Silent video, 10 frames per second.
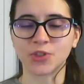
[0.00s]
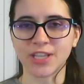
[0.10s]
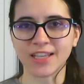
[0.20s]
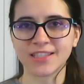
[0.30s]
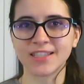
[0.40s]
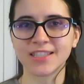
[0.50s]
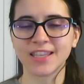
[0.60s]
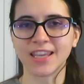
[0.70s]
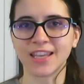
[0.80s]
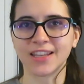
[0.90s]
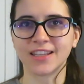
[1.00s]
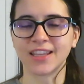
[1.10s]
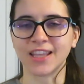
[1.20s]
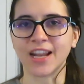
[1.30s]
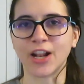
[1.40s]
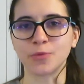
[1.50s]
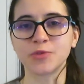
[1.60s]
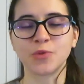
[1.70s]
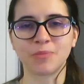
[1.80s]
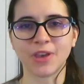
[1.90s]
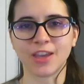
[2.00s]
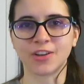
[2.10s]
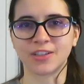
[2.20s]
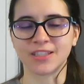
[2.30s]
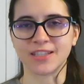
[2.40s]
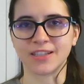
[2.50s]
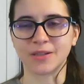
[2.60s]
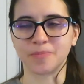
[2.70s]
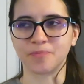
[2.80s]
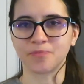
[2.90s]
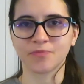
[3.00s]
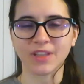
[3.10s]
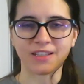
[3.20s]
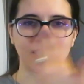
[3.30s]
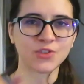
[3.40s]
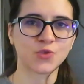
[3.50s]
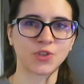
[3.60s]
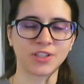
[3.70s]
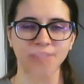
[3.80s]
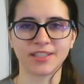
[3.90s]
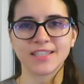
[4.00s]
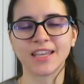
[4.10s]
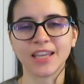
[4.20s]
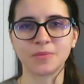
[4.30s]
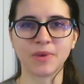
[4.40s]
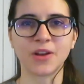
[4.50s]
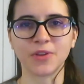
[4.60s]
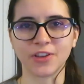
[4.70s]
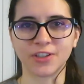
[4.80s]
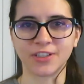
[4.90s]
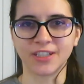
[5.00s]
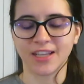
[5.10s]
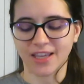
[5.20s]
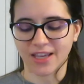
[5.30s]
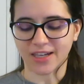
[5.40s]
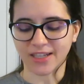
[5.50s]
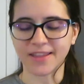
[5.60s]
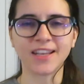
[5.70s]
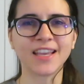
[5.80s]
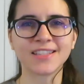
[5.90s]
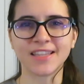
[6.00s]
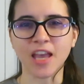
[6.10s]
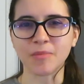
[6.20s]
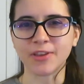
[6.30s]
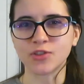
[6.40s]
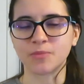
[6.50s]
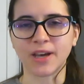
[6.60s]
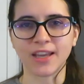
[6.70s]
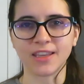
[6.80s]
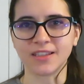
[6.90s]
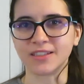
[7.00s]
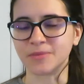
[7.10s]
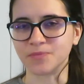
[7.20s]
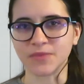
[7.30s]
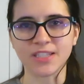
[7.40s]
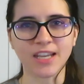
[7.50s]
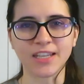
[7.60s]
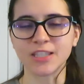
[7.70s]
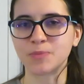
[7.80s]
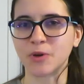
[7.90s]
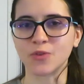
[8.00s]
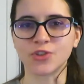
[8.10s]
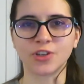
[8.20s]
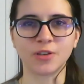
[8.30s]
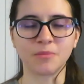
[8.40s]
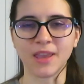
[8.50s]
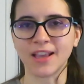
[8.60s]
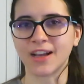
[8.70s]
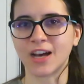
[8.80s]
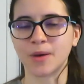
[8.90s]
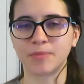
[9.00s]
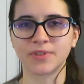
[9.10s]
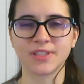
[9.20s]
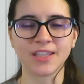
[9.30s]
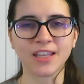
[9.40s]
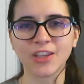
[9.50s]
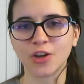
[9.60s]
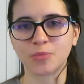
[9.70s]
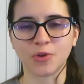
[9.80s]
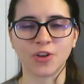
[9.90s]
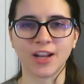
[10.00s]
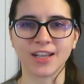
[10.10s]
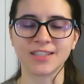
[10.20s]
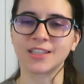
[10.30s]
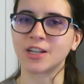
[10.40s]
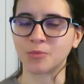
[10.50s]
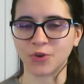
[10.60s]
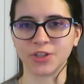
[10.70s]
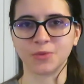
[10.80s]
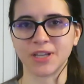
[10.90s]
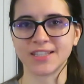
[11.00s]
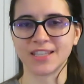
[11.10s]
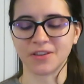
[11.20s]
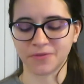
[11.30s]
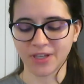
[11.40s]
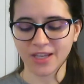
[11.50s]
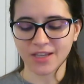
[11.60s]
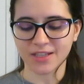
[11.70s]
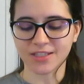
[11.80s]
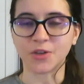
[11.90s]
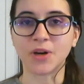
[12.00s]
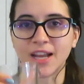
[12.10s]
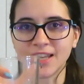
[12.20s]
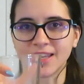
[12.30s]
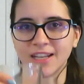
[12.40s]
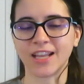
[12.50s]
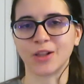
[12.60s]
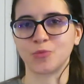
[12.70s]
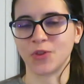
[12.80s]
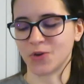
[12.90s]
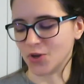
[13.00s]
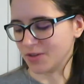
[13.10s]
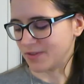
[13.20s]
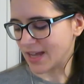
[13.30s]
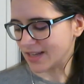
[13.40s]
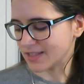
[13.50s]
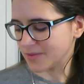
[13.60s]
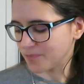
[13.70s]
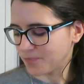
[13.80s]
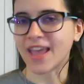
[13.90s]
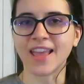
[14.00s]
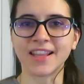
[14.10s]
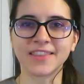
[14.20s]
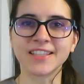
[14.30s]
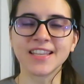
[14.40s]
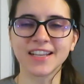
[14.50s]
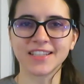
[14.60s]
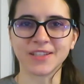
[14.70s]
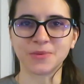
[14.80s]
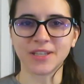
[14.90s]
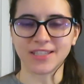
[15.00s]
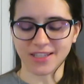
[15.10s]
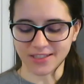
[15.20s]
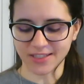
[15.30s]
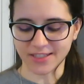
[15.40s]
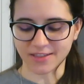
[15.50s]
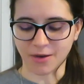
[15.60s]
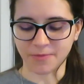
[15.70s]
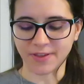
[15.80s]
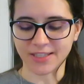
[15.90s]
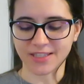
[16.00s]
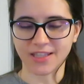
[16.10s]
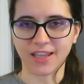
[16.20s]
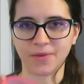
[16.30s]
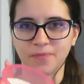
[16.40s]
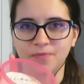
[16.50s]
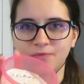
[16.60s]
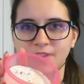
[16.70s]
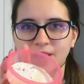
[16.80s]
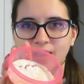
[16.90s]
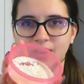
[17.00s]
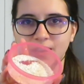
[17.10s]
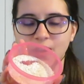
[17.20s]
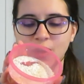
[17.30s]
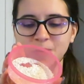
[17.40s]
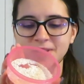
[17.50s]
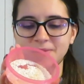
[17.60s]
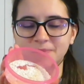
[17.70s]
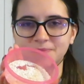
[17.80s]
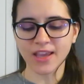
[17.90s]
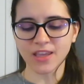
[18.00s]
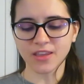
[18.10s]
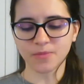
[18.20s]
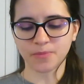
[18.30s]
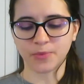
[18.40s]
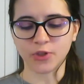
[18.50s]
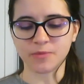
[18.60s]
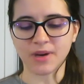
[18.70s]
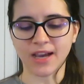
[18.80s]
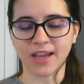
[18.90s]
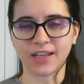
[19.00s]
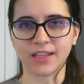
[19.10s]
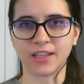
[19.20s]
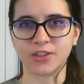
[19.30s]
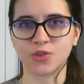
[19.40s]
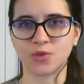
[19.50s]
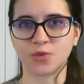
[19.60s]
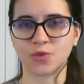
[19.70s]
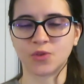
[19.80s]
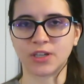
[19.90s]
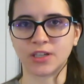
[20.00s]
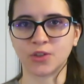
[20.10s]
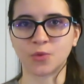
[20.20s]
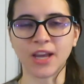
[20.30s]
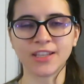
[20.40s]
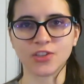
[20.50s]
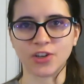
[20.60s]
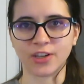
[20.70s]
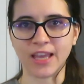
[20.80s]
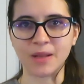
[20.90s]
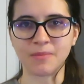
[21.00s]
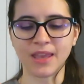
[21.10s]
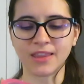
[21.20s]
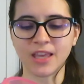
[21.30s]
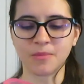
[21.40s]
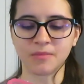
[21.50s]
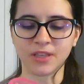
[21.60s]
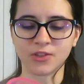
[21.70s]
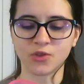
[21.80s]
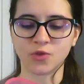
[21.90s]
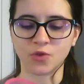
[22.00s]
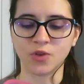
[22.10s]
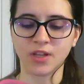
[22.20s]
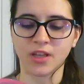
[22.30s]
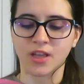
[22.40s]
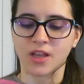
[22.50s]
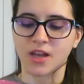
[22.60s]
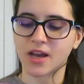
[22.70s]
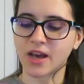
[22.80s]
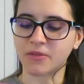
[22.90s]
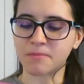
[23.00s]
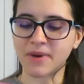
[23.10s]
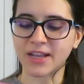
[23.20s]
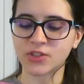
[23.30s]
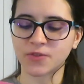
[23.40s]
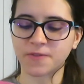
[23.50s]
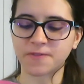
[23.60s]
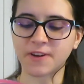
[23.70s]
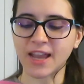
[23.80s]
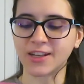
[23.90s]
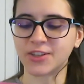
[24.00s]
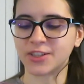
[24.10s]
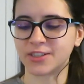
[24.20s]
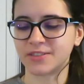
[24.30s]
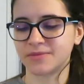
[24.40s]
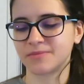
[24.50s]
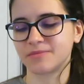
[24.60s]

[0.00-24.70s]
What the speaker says: protects the skin, it helps repair the natural skin barrier that gets damaged by sun exposure, makeup, skincare products that are more aggressive. So honey can help with all of that. And the second ingredient is obviously oats. I put mine into a grinder and make them into a much finer